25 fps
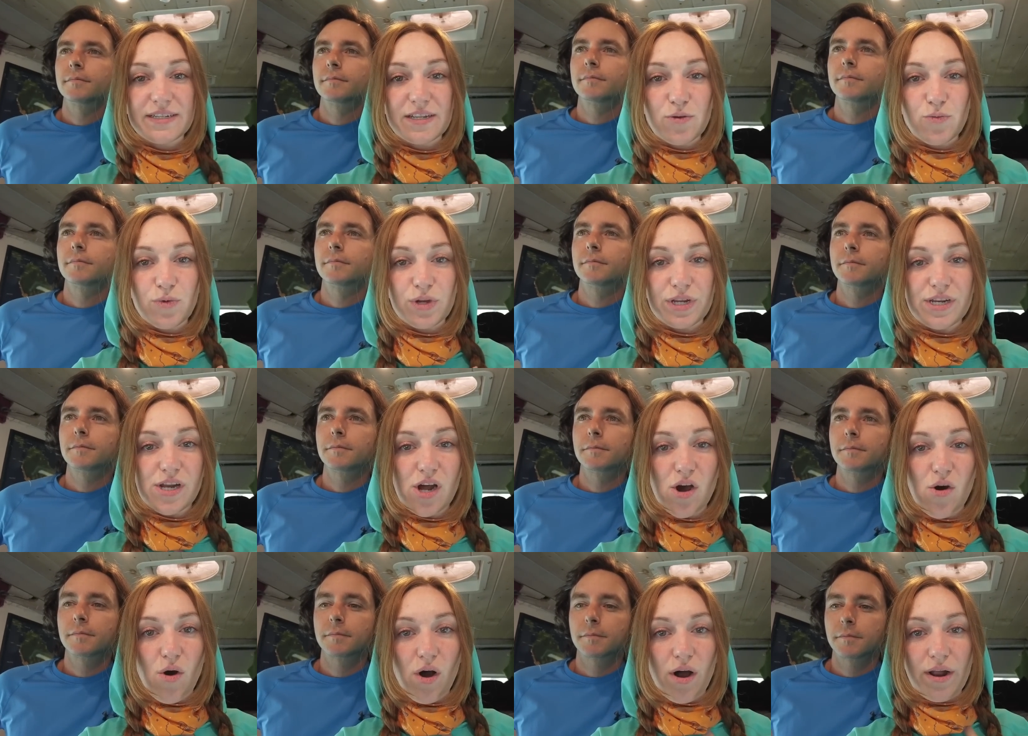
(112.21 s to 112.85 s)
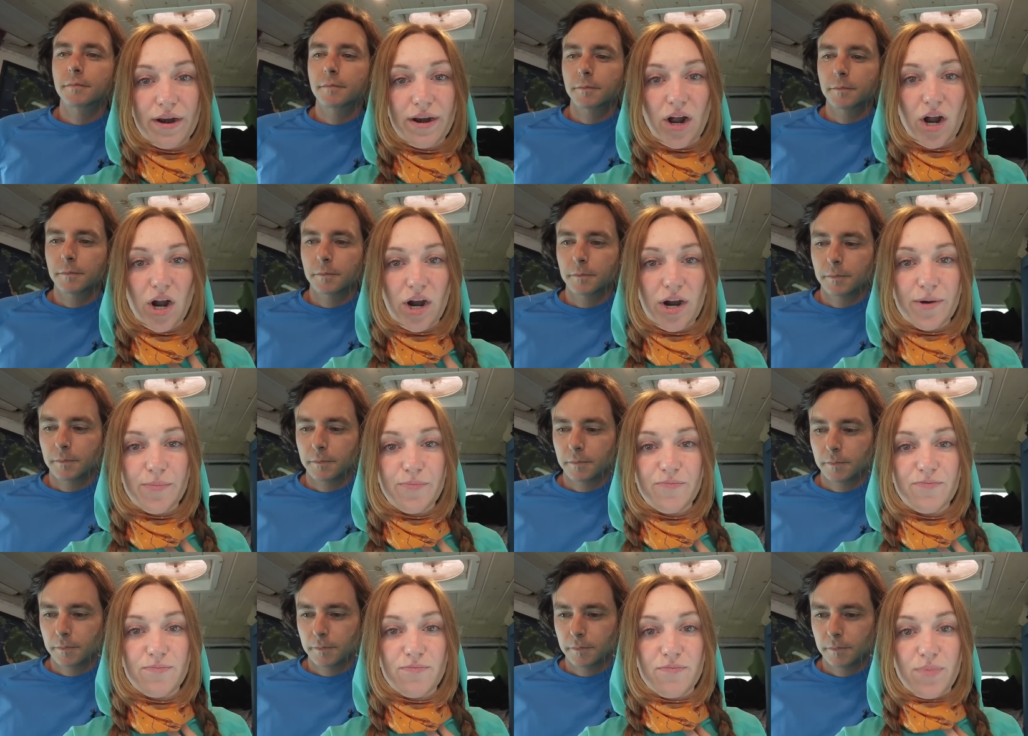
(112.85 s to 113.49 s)
Speaker 1: the window on
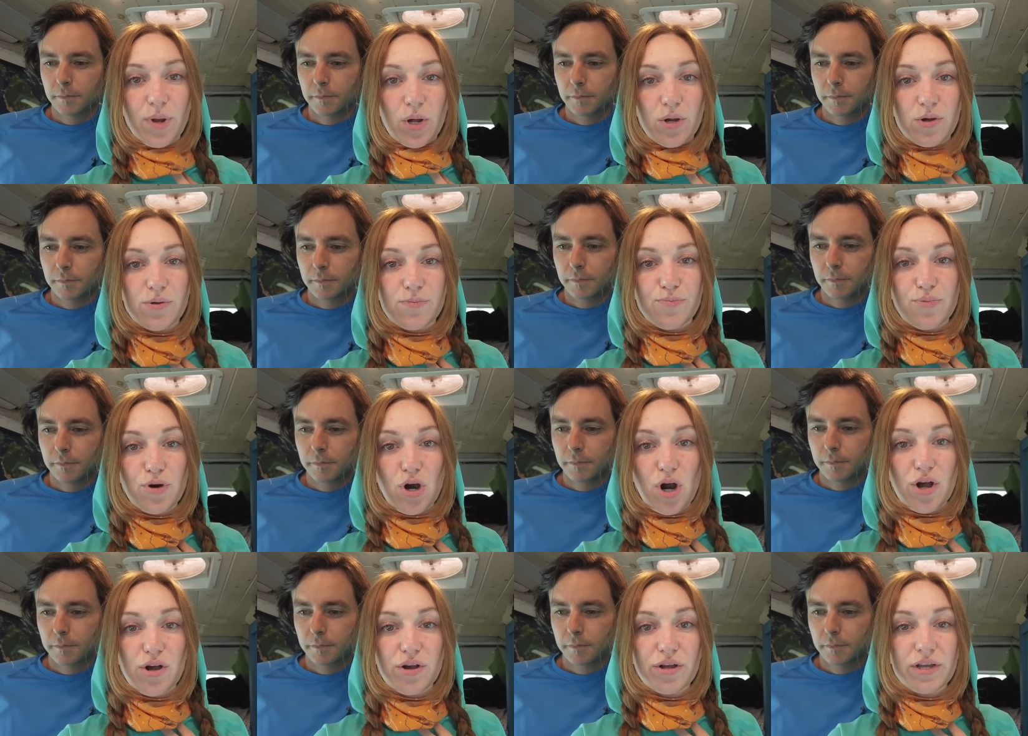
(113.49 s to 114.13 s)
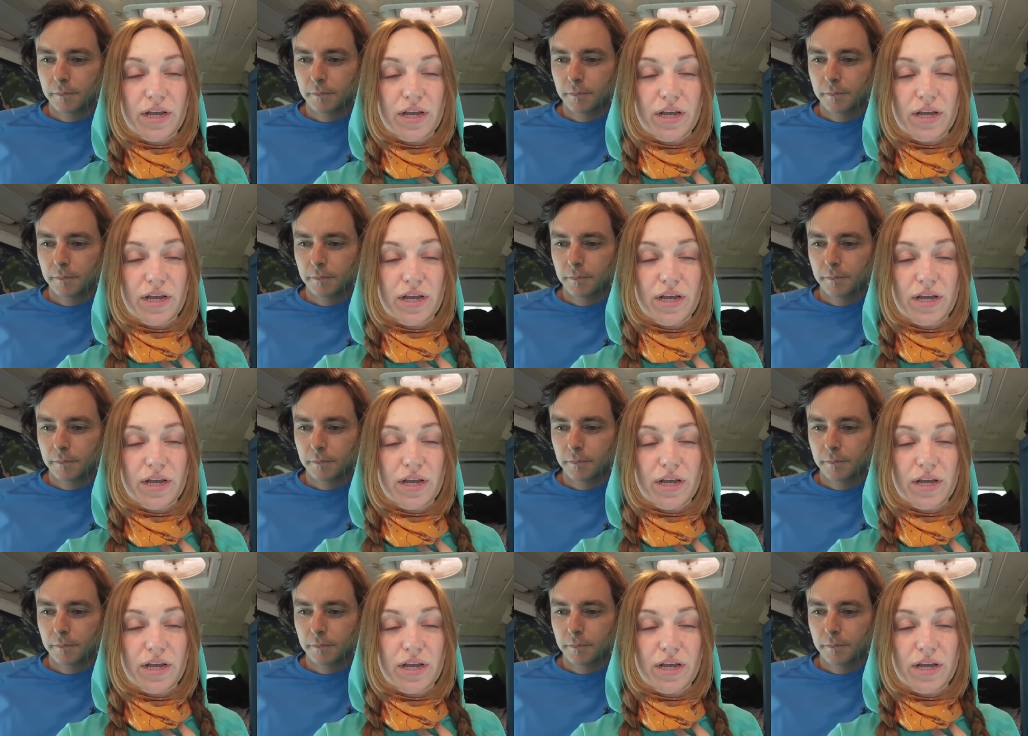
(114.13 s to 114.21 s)
our boat broke,